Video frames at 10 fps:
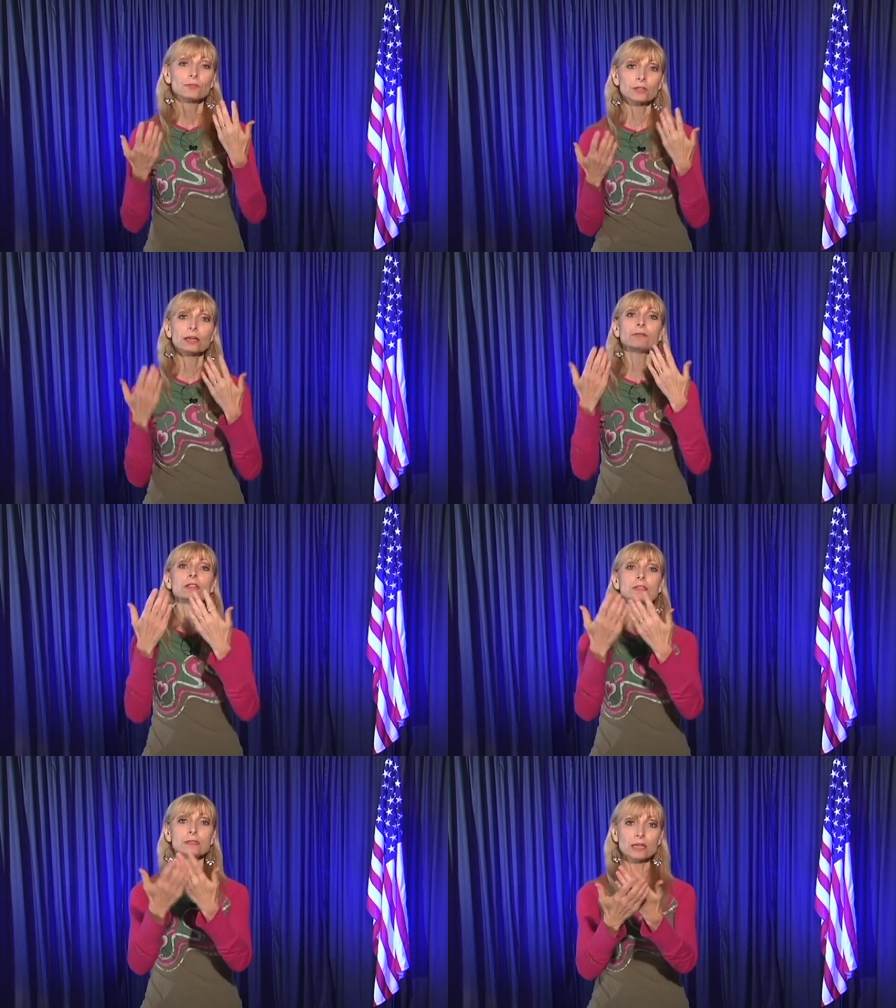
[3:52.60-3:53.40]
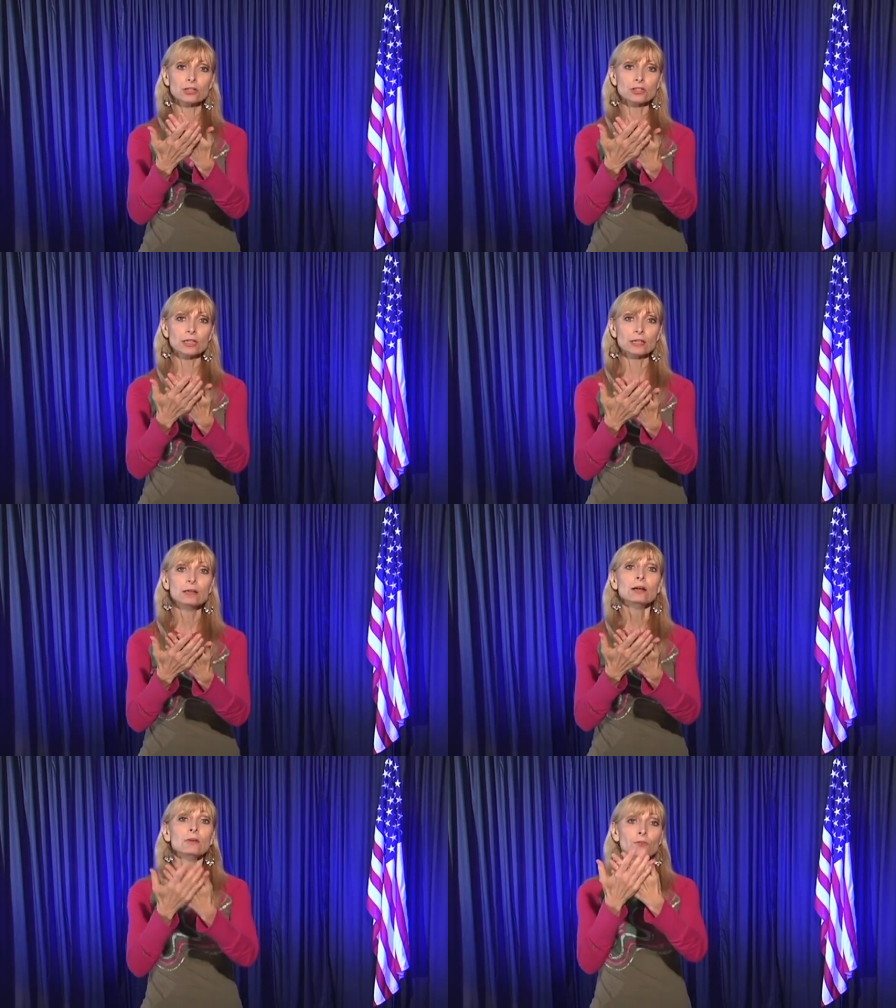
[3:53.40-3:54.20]
Forgive this
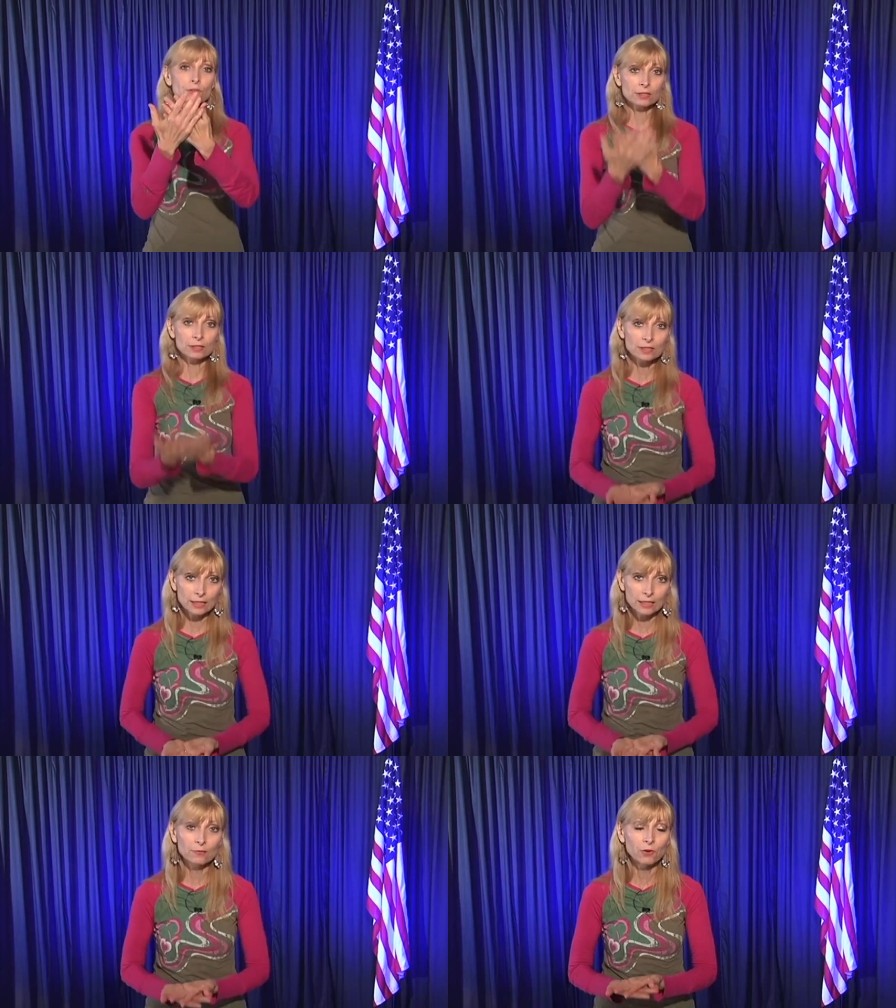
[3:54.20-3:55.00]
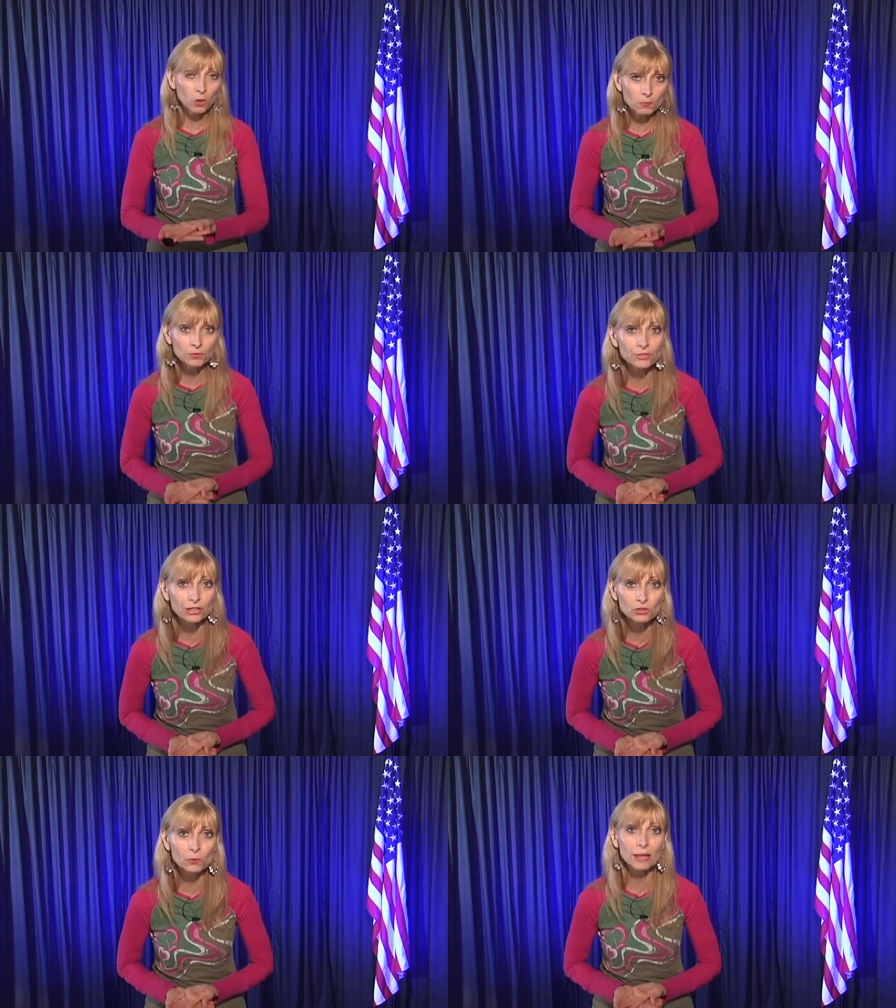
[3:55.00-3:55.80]
nation for the sin of
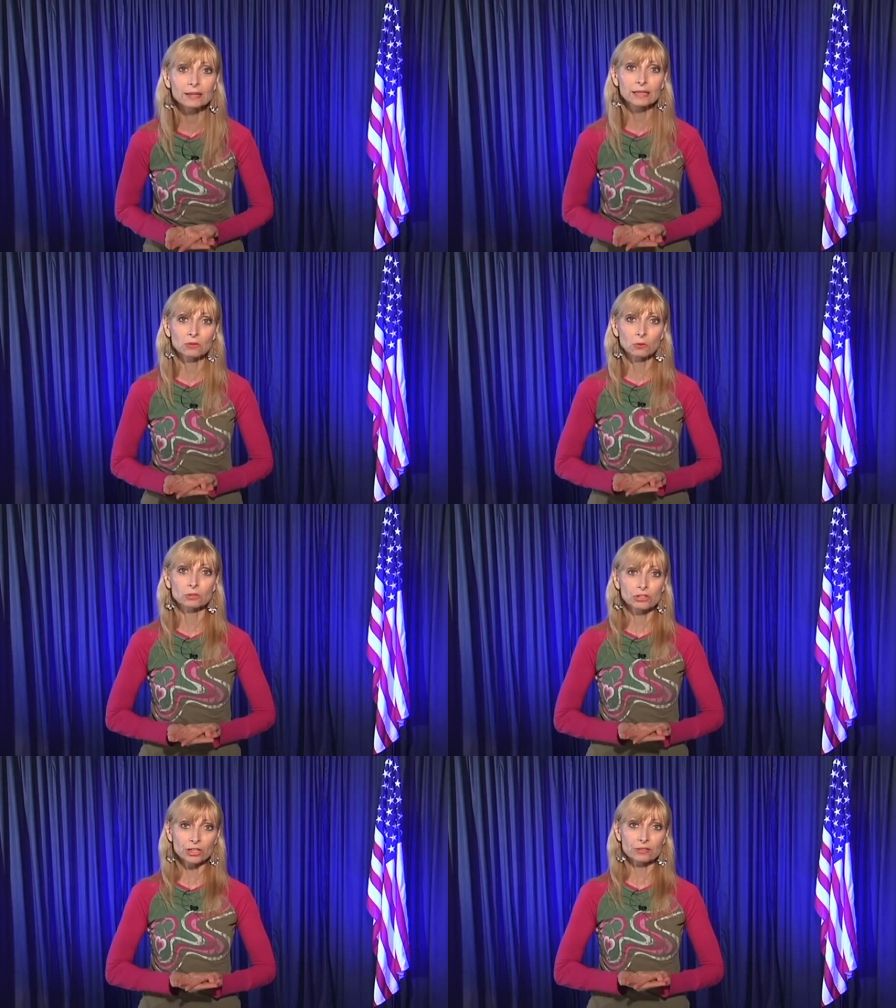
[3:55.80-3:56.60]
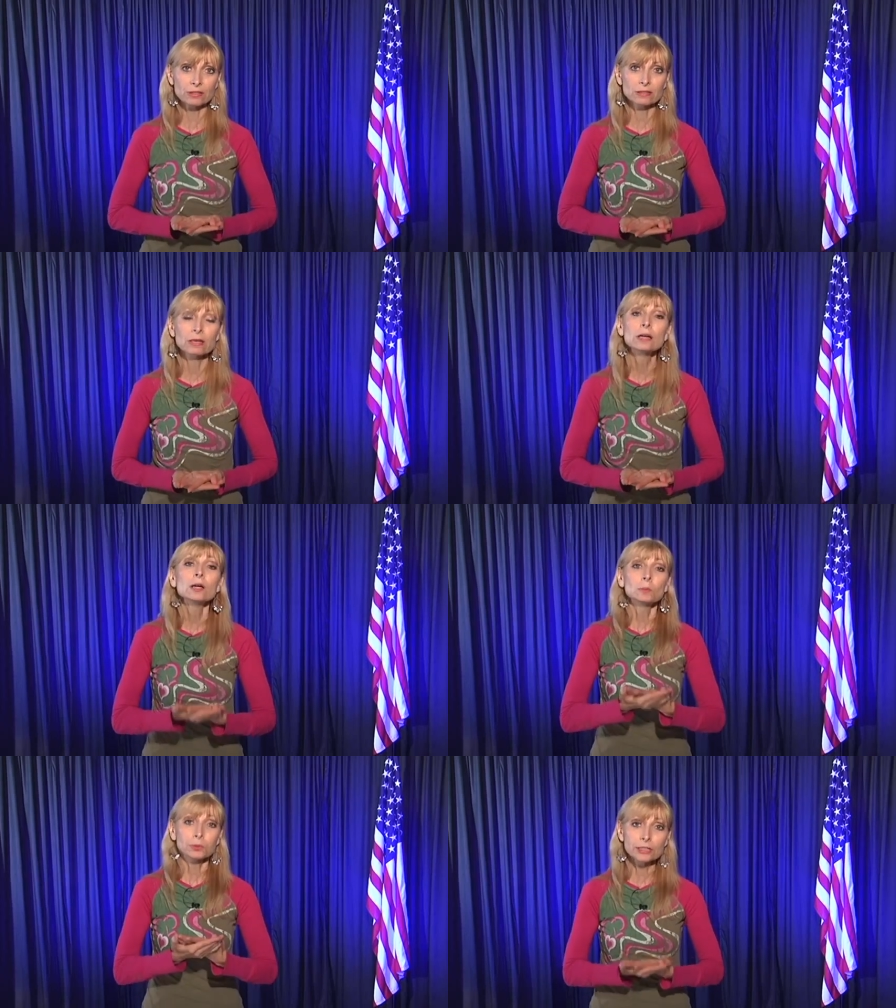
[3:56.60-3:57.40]
homosexuality, Lord Jesus.
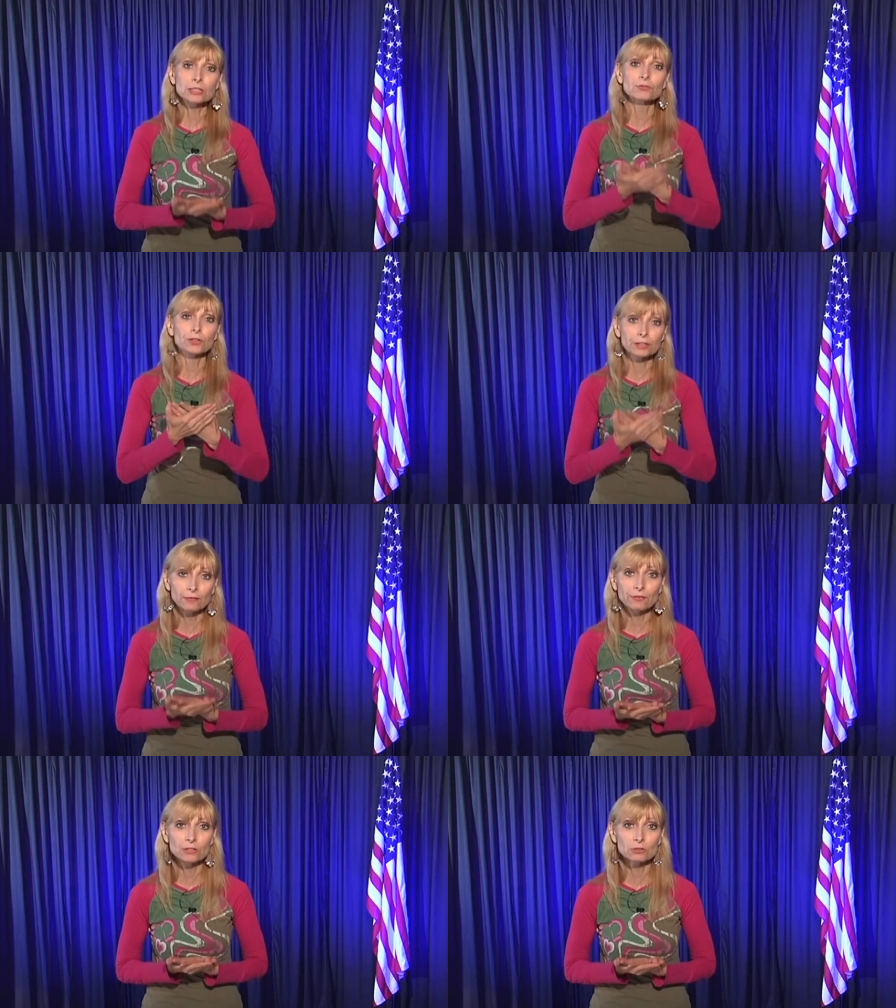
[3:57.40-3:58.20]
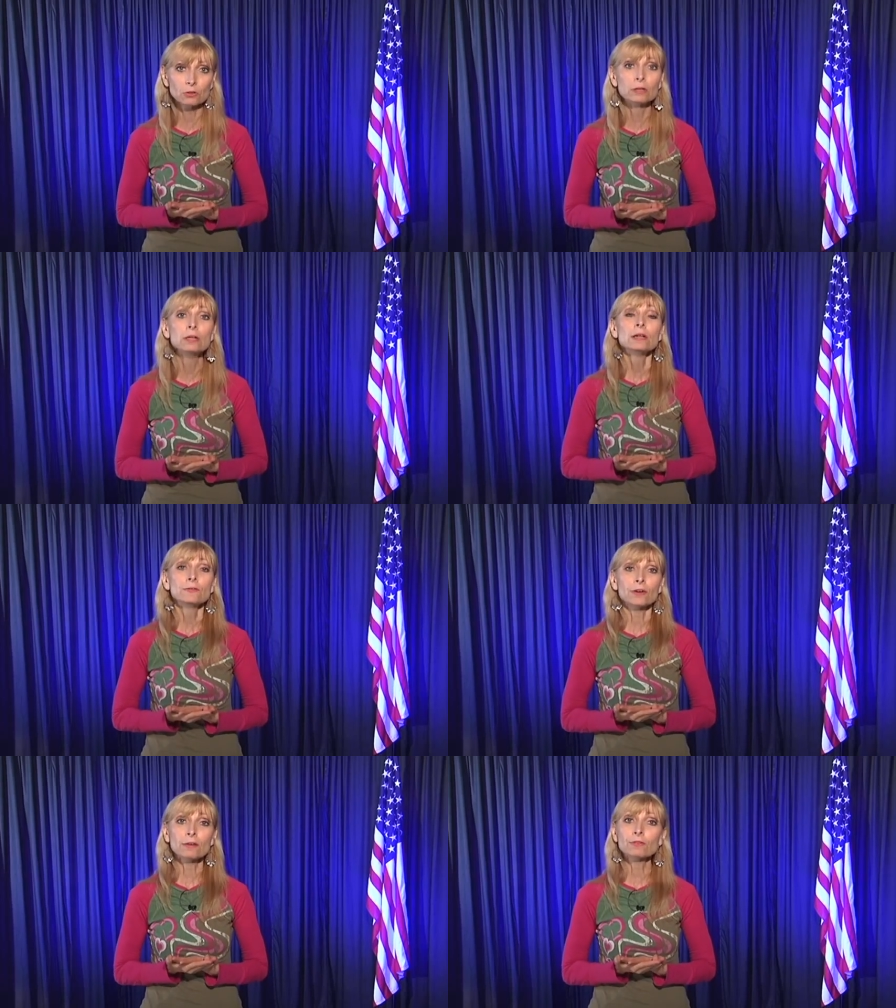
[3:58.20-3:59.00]
Please forgive us, Lord,
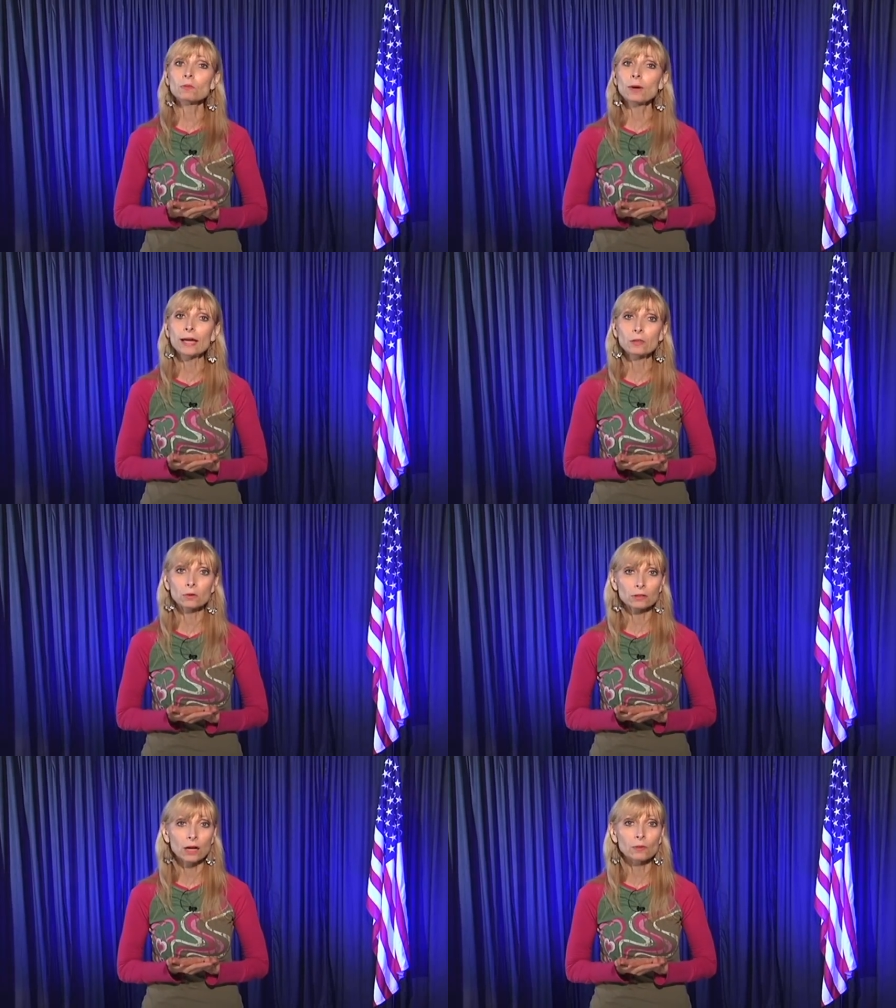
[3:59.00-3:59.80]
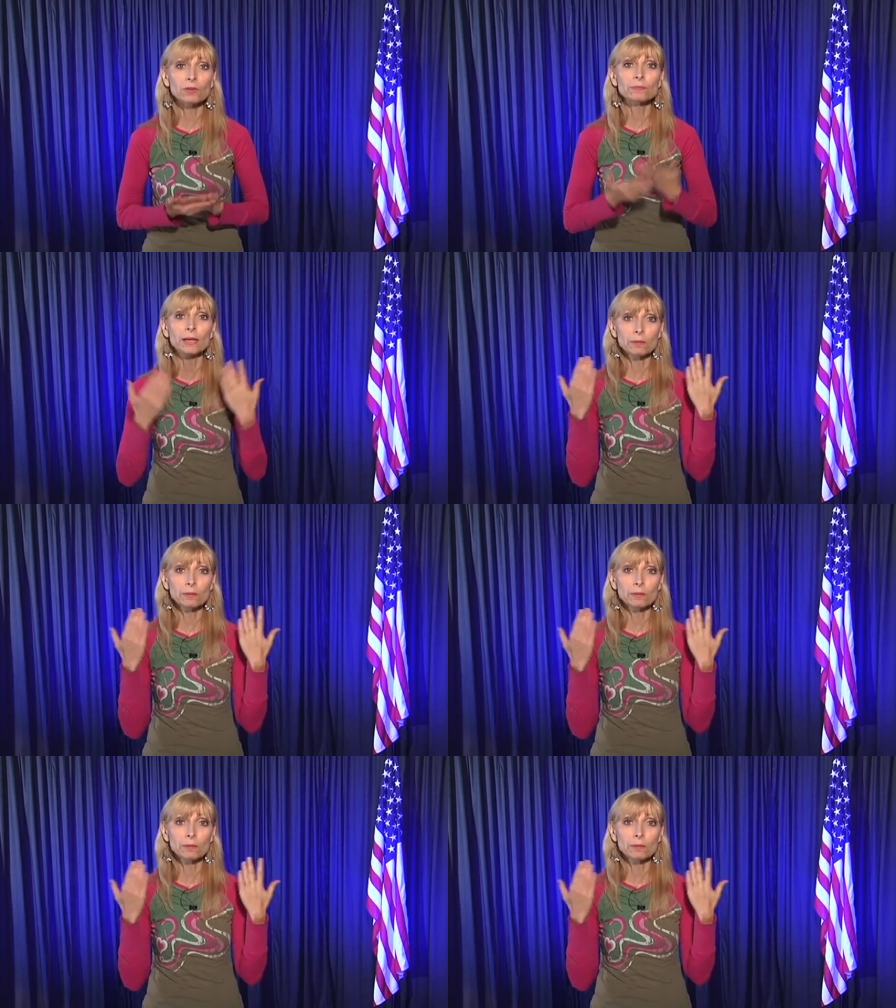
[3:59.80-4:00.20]
for every way, Lord God, we've